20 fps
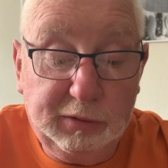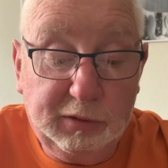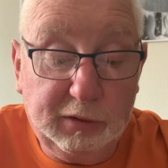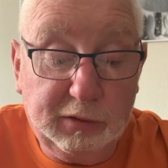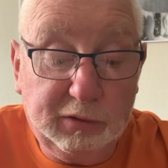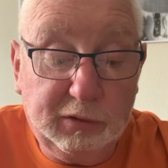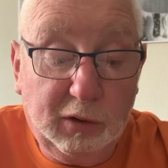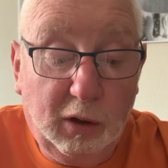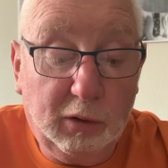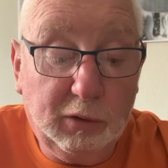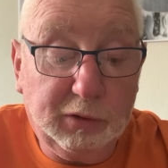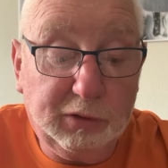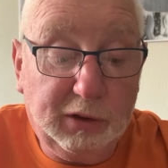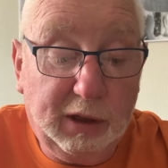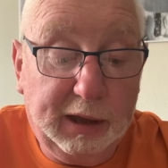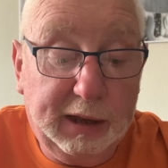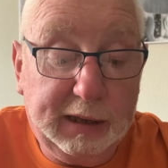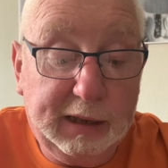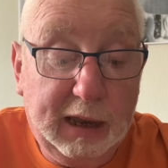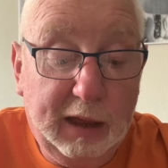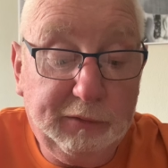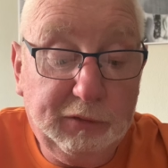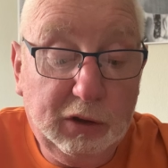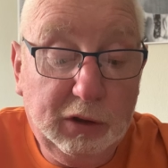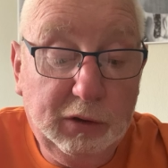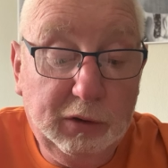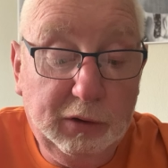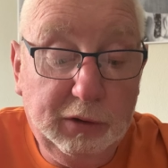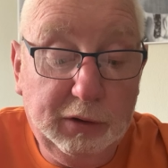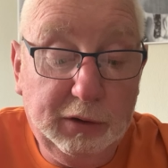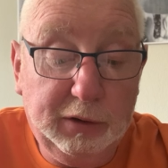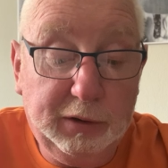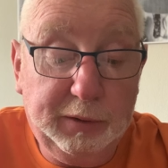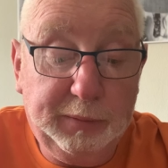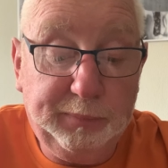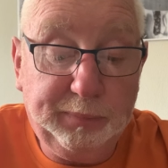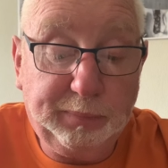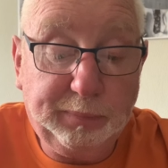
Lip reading: to songs I had never heard.